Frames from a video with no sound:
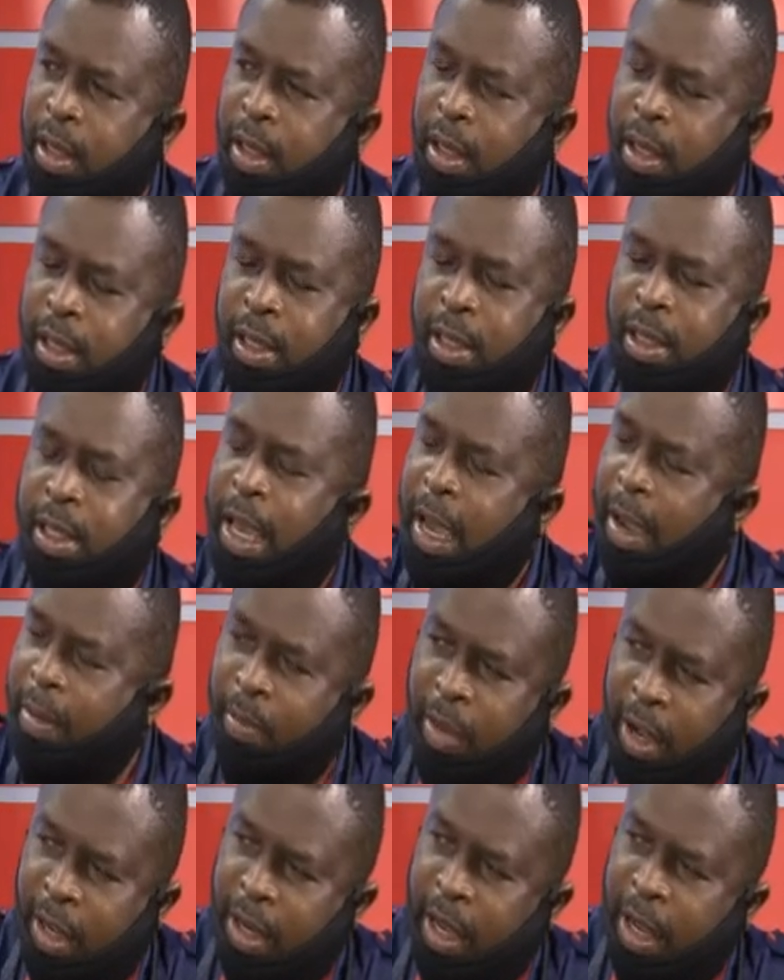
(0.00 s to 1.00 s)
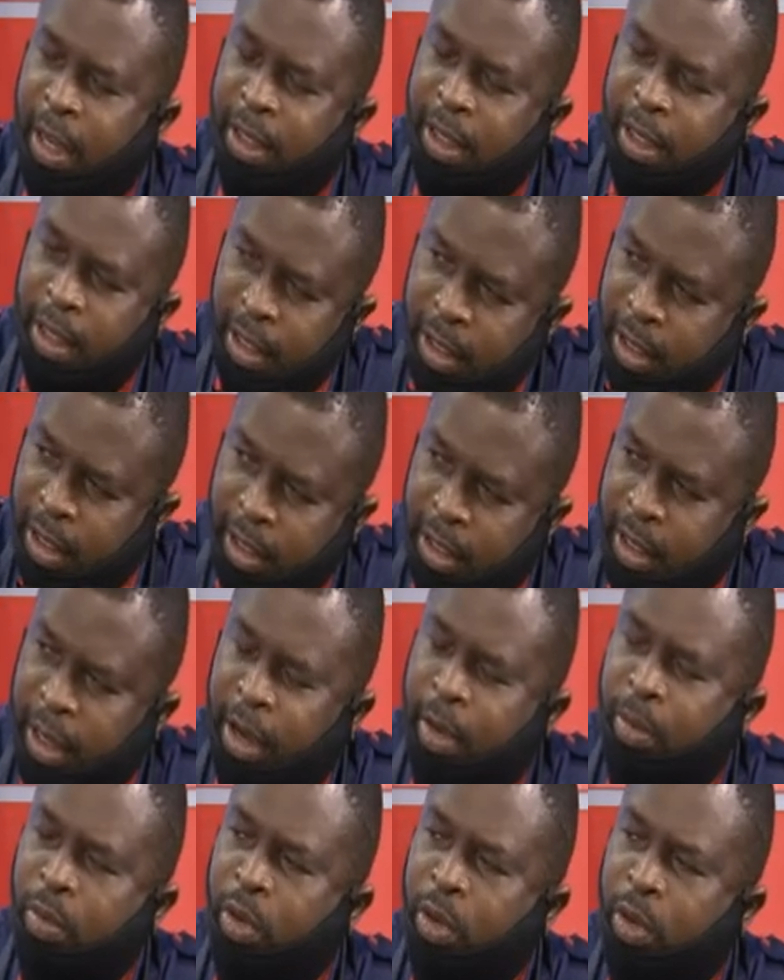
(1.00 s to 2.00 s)
it is embedded in
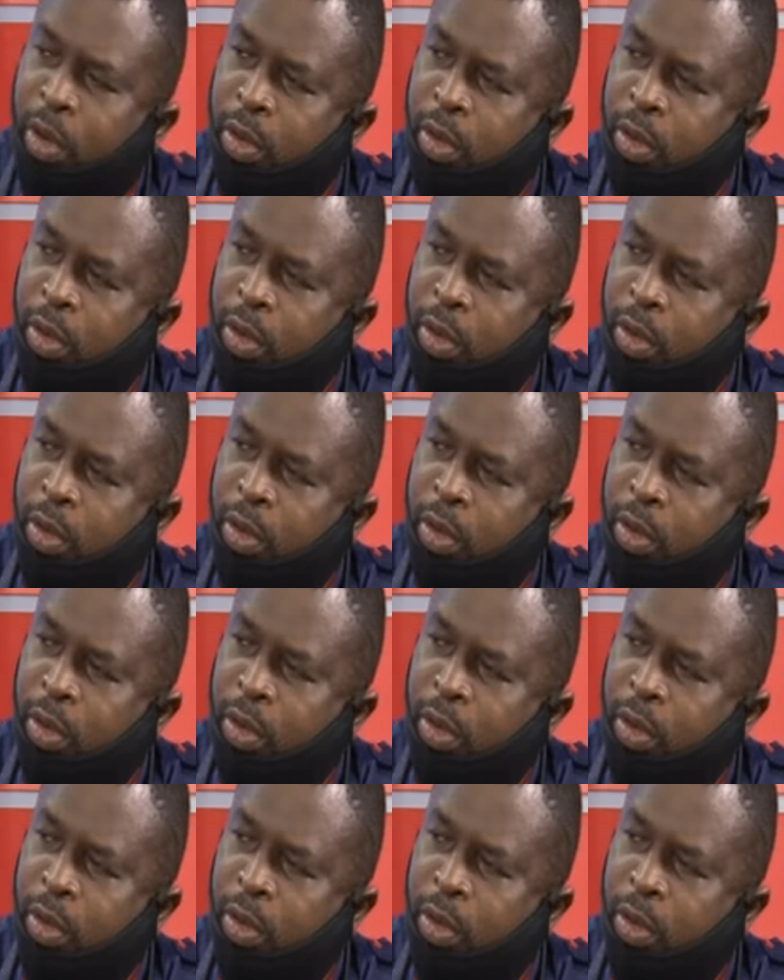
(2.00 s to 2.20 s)
the MOU.